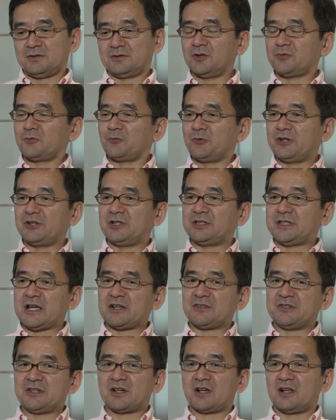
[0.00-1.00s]
not really
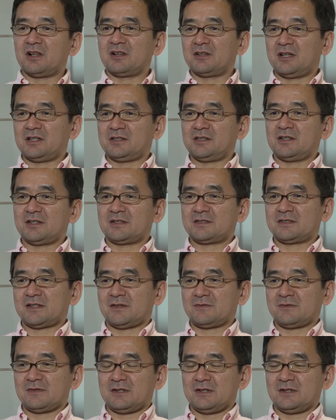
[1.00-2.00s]
technical and
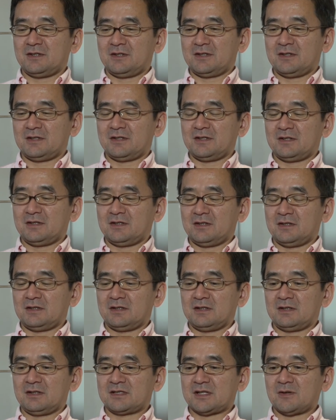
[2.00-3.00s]

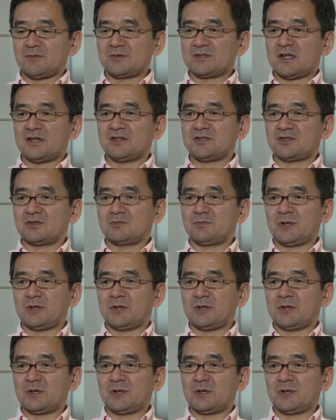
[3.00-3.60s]
substantial,